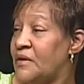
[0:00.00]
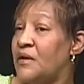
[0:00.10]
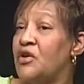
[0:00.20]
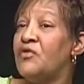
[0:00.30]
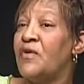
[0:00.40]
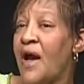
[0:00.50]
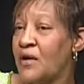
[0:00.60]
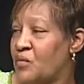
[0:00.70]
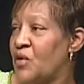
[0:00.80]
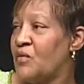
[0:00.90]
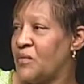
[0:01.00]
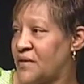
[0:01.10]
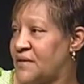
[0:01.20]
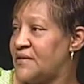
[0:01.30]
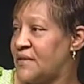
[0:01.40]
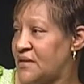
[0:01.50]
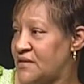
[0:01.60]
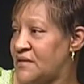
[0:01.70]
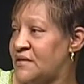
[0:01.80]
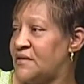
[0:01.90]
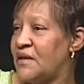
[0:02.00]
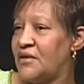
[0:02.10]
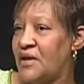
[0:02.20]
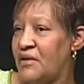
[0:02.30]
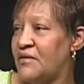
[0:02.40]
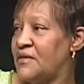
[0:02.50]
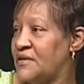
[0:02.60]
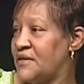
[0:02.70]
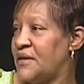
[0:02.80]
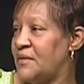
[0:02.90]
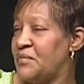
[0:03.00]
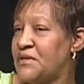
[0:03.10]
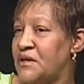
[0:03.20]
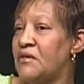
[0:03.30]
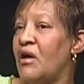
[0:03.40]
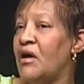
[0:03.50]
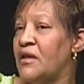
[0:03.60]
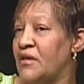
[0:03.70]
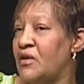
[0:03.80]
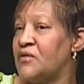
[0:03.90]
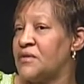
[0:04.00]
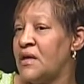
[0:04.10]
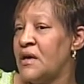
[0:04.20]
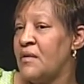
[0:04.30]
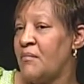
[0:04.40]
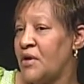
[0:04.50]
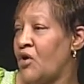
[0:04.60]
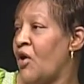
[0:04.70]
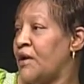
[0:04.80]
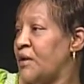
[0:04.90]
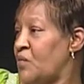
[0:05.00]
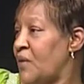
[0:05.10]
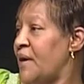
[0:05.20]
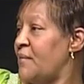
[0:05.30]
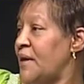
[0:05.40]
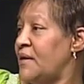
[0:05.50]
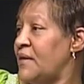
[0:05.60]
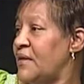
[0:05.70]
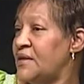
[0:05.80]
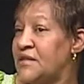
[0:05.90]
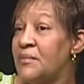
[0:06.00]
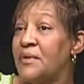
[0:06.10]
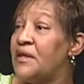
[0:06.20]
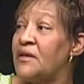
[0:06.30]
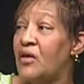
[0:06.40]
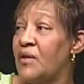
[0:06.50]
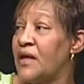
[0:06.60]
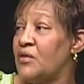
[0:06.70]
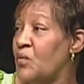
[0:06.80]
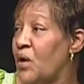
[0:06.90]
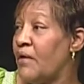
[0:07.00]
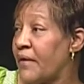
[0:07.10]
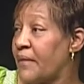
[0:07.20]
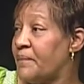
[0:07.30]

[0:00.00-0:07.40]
then you've got to work with the citizens that are here in the city, particularly those minority and women that typically don't get the work.